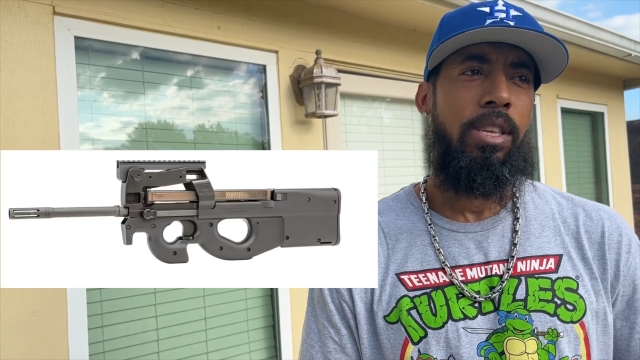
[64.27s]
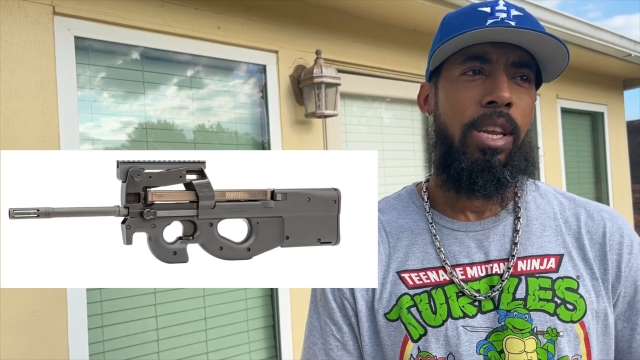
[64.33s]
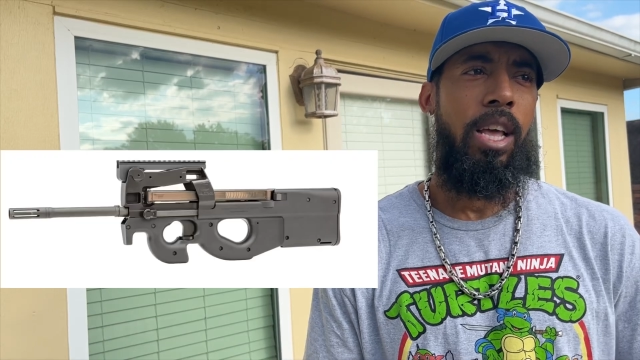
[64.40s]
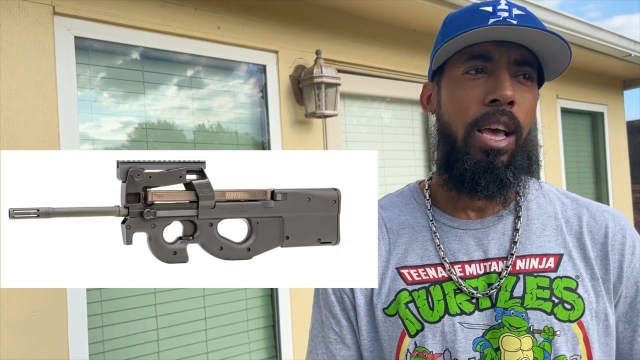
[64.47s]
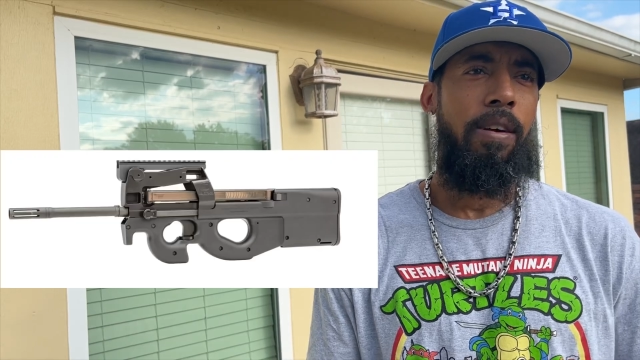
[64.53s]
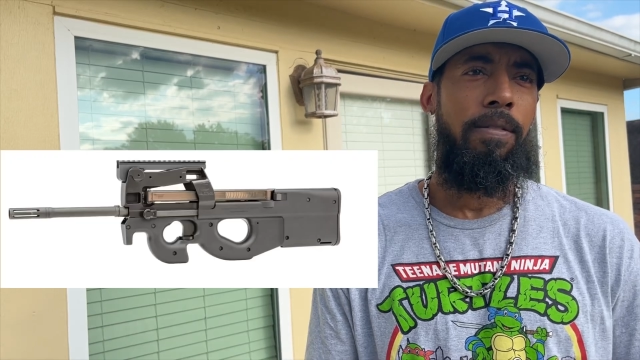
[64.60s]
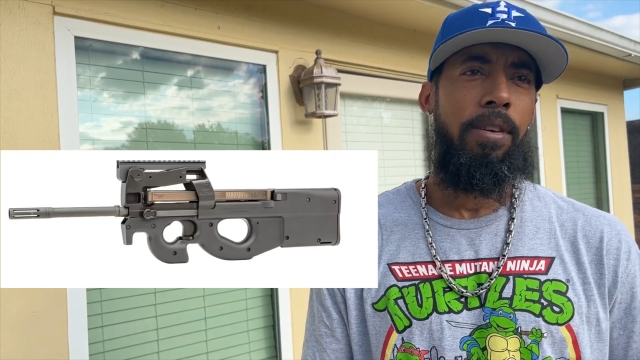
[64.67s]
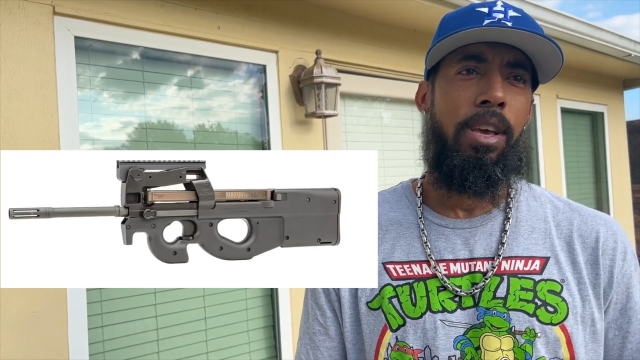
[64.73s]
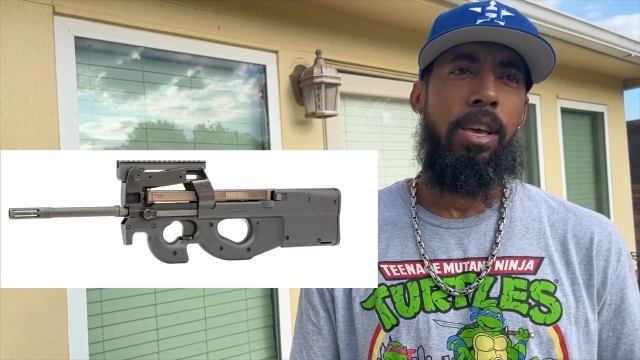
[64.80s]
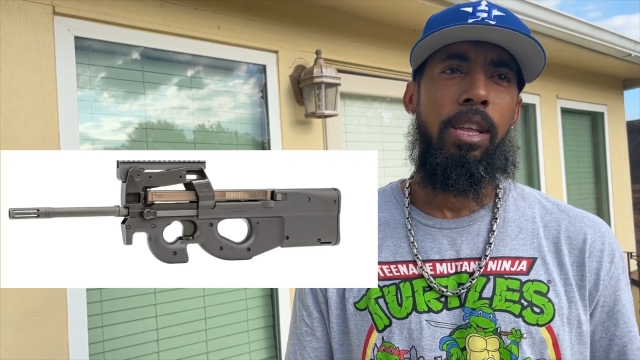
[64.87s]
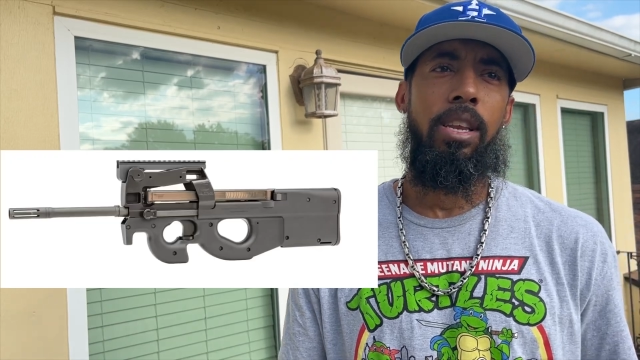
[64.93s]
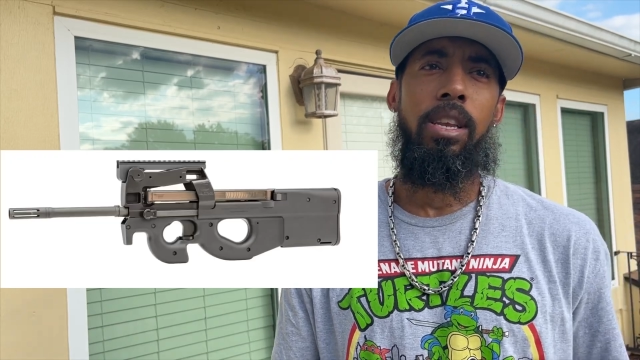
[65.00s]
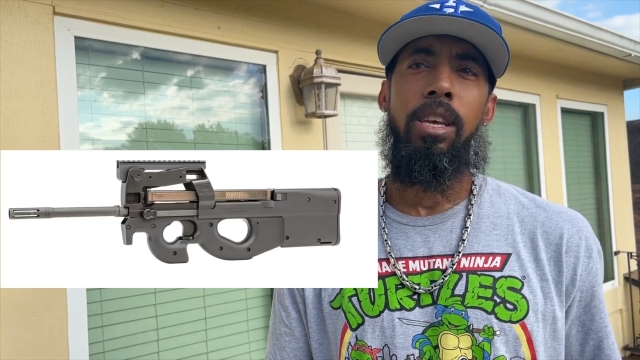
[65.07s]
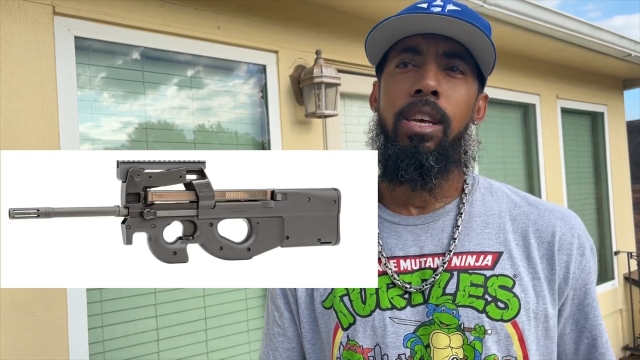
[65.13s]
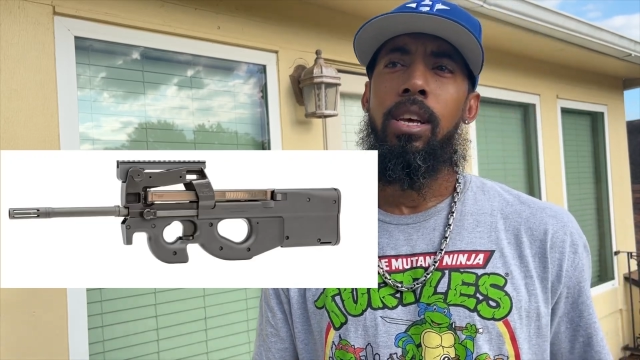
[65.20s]
an FN
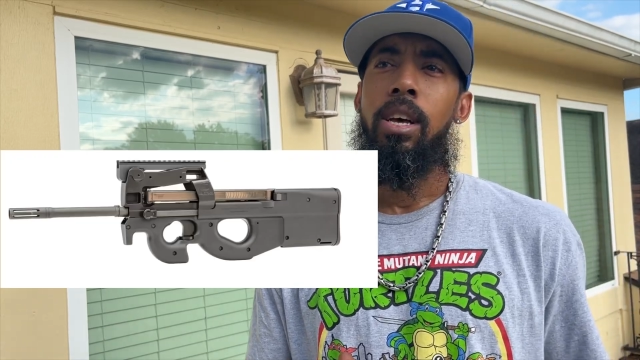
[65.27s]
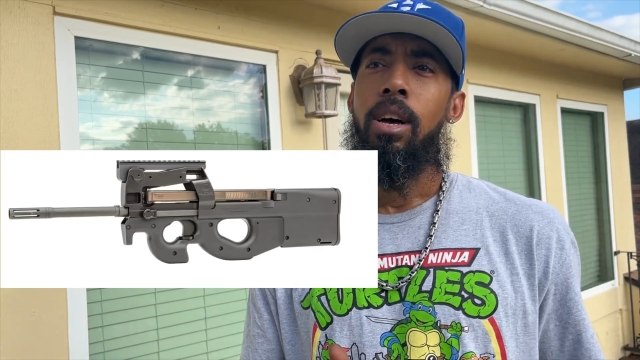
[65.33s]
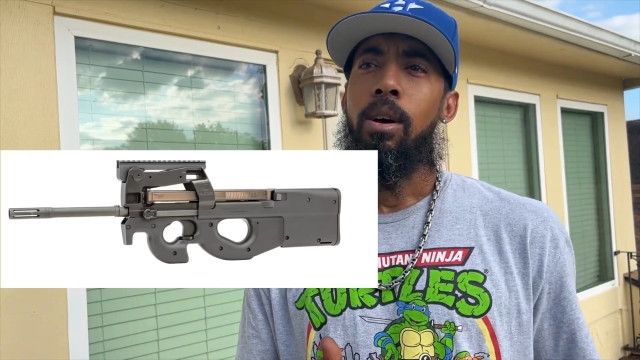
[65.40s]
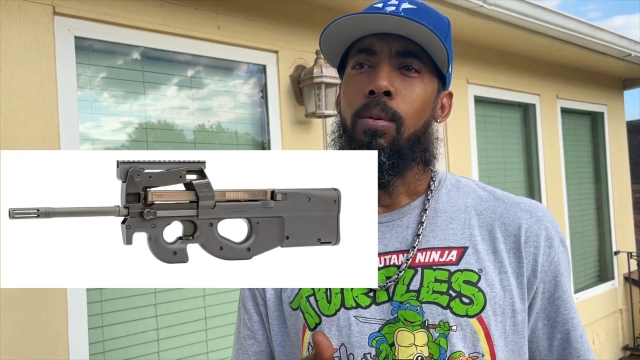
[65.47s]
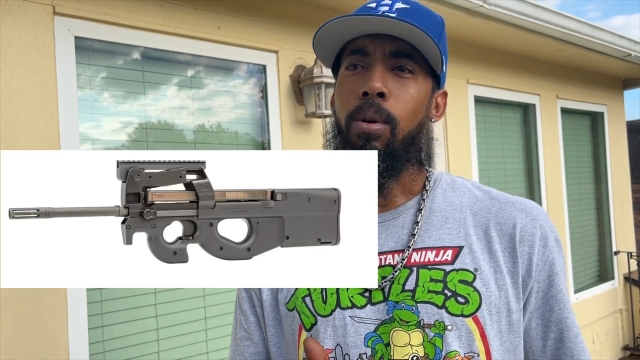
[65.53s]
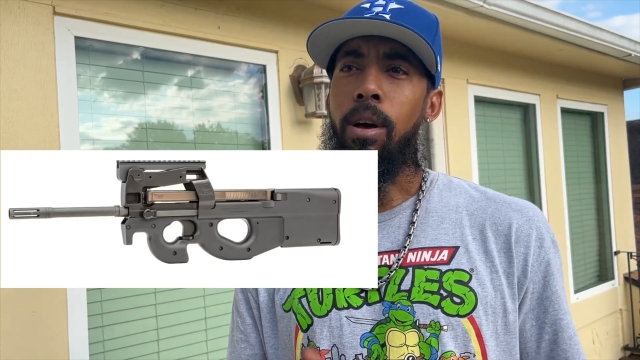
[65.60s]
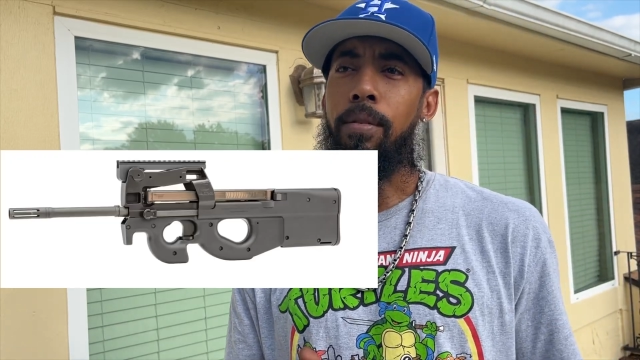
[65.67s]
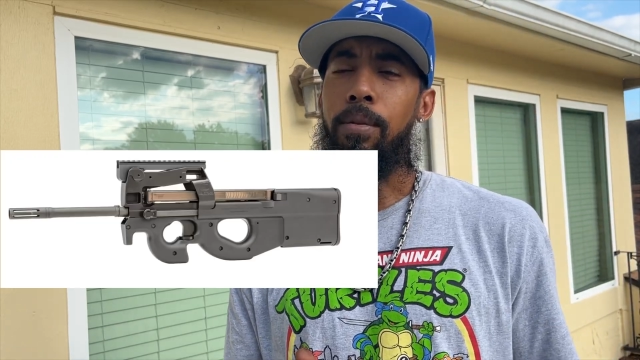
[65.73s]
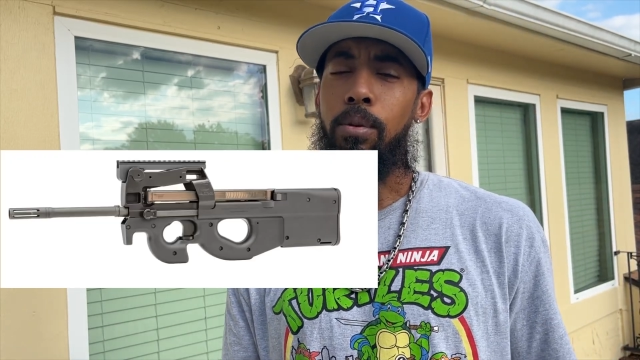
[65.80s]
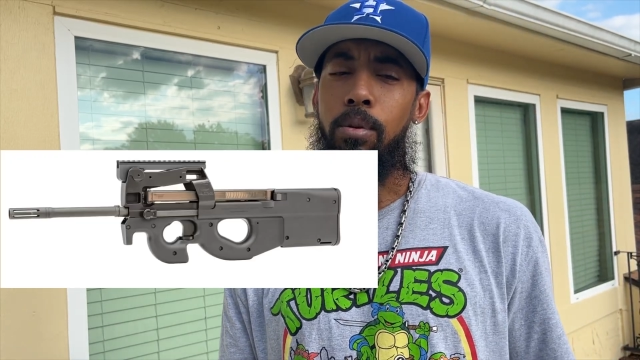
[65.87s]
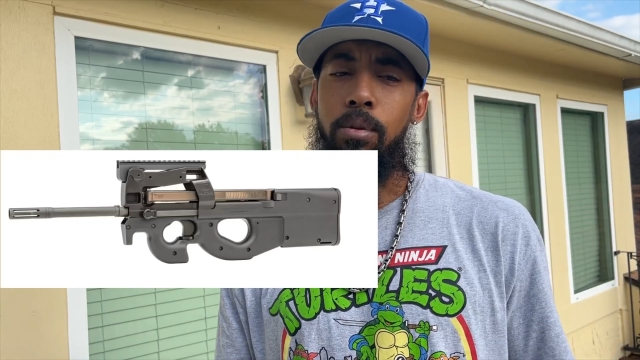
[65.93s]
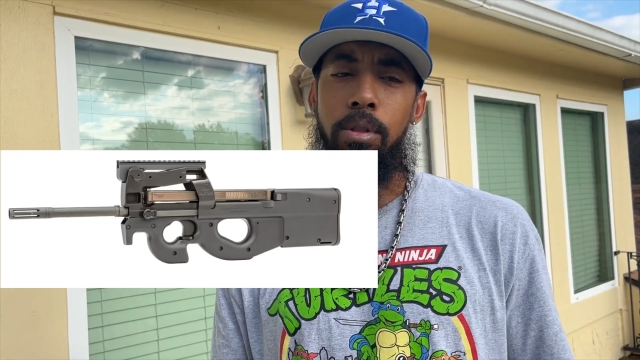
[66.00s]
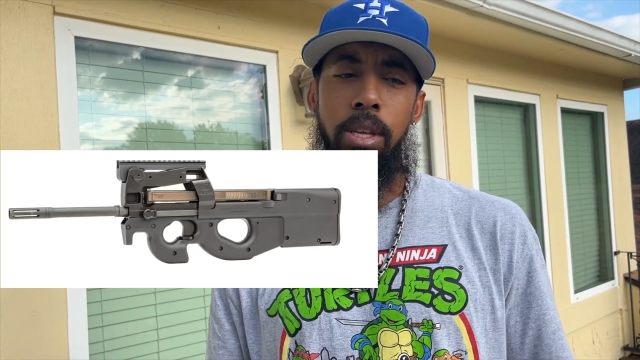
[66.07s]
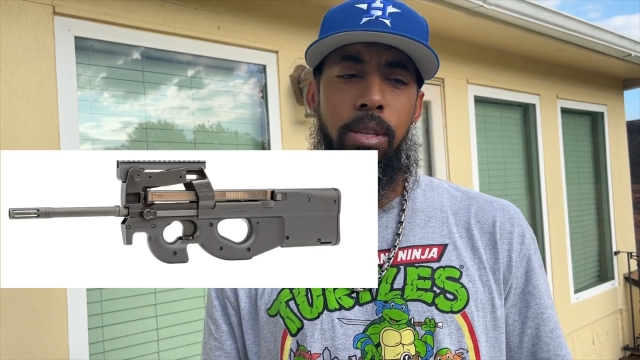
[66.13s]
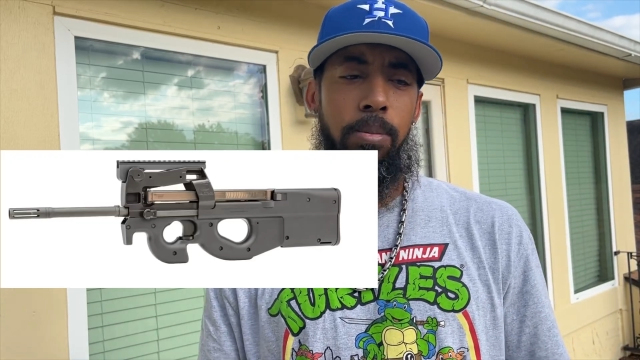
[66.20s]
rifle
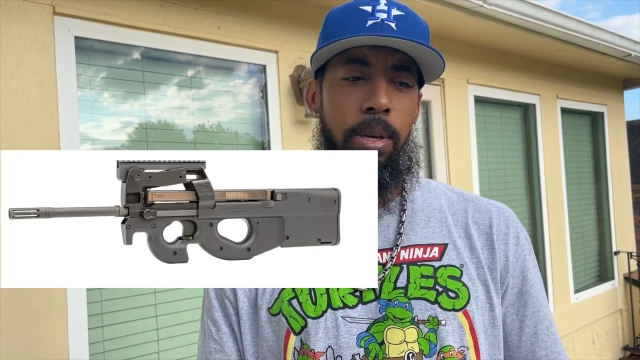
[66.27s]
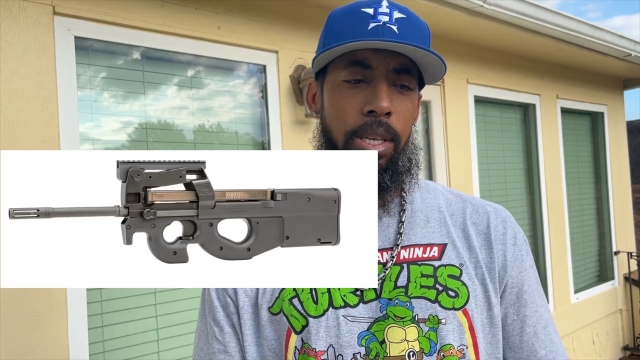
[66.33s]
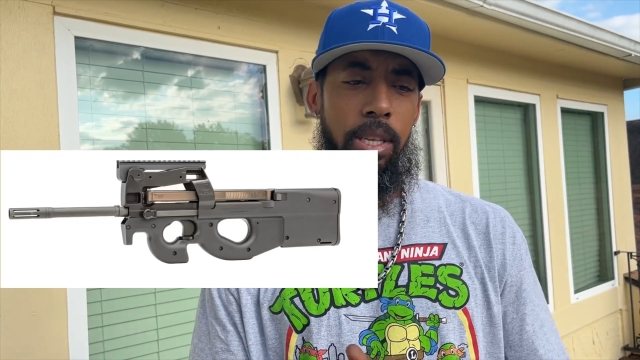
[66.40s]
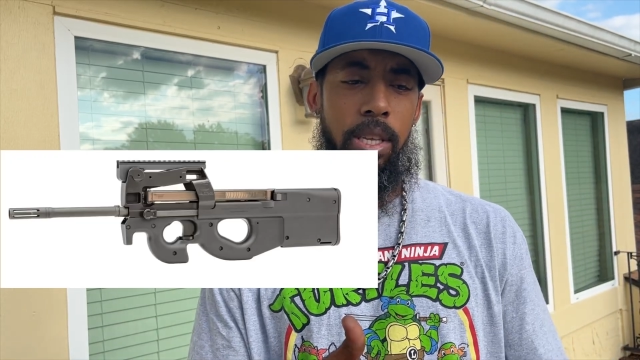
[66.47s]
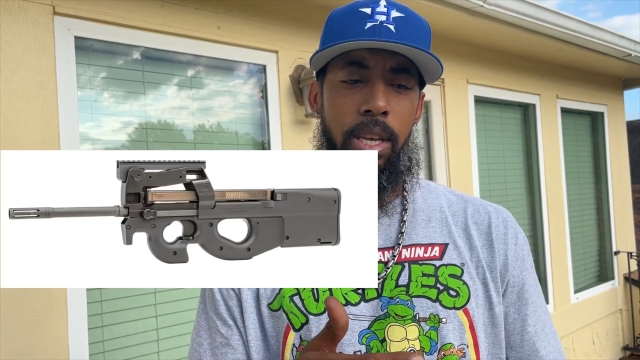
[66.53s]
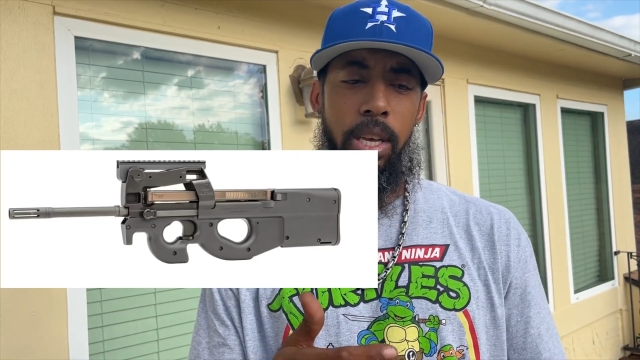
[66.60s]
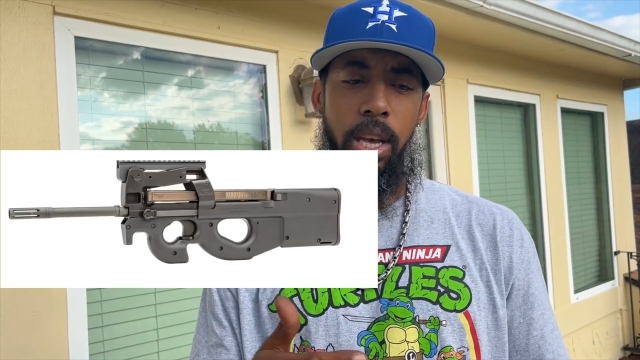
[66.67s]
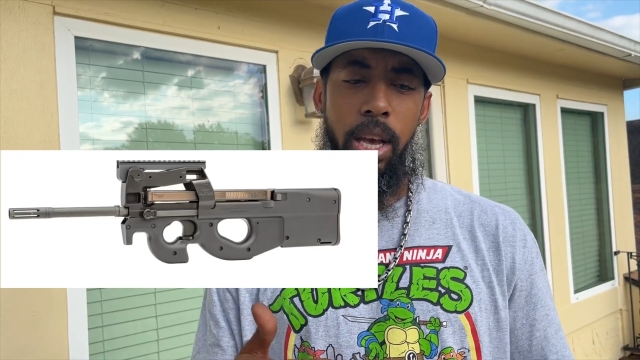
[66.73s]
that's basically